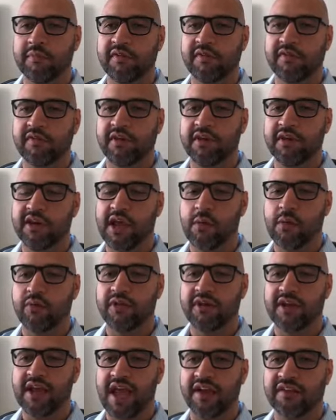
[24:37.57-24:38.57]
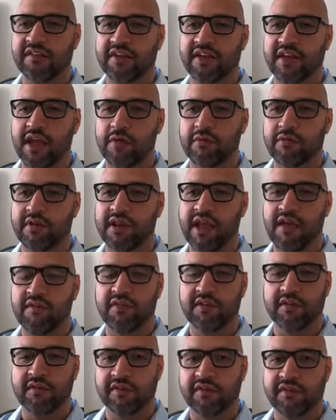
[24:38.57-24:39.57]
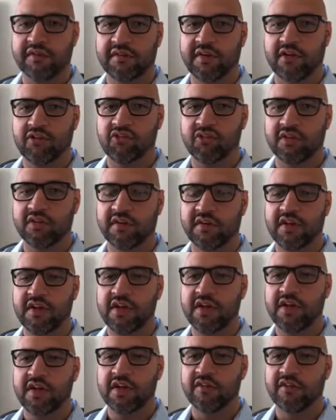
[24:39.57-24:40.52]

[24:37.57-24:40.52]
So sitting down with a tax accountant and having those discussions